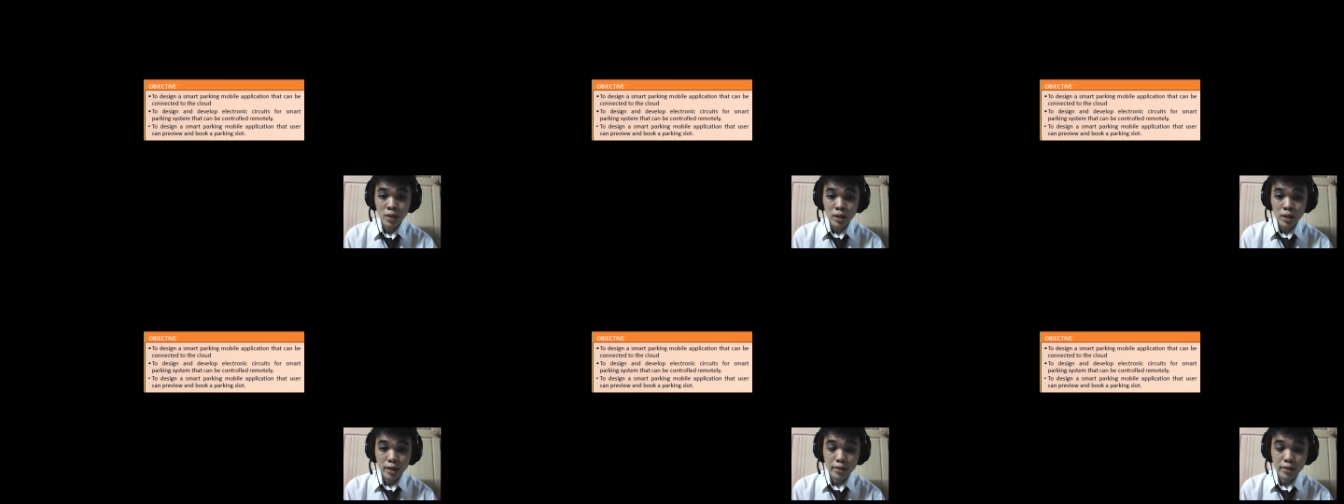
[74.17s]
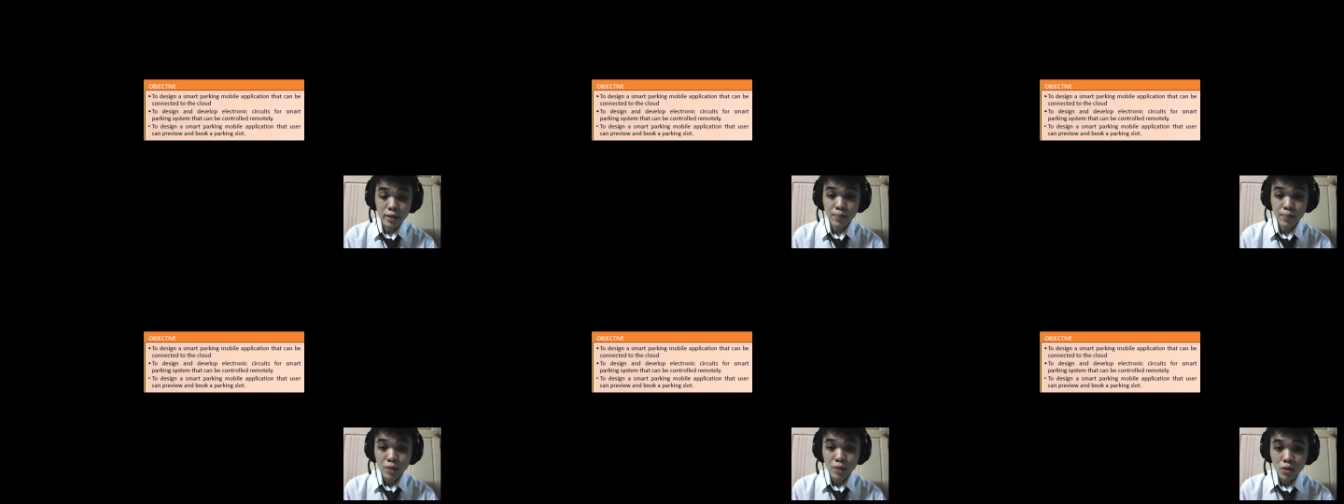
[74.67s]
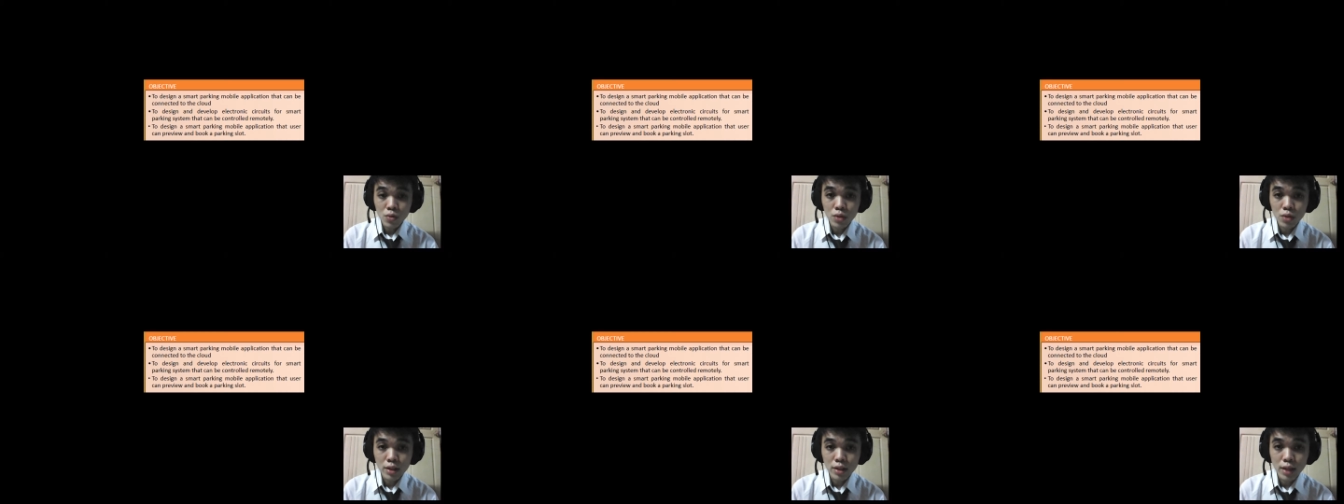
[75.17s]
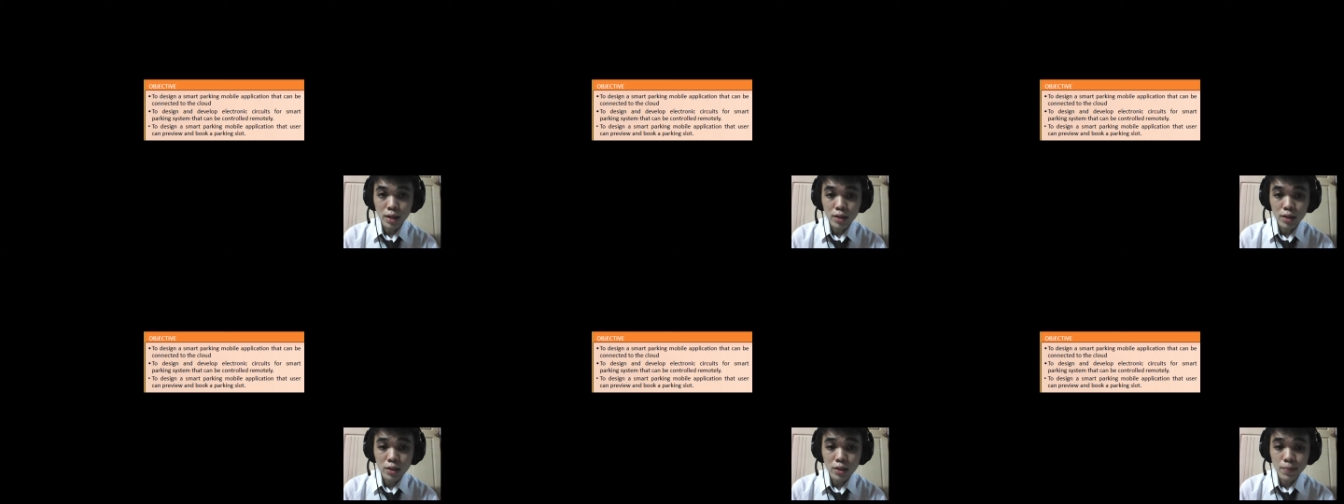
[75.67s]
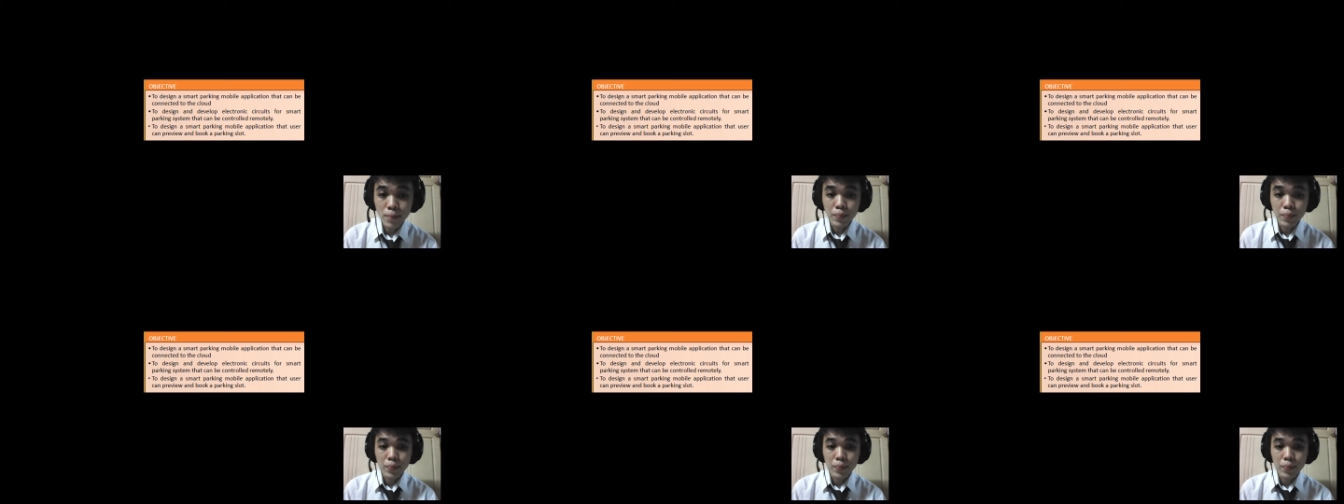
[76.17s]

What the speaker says: And third, to design a smart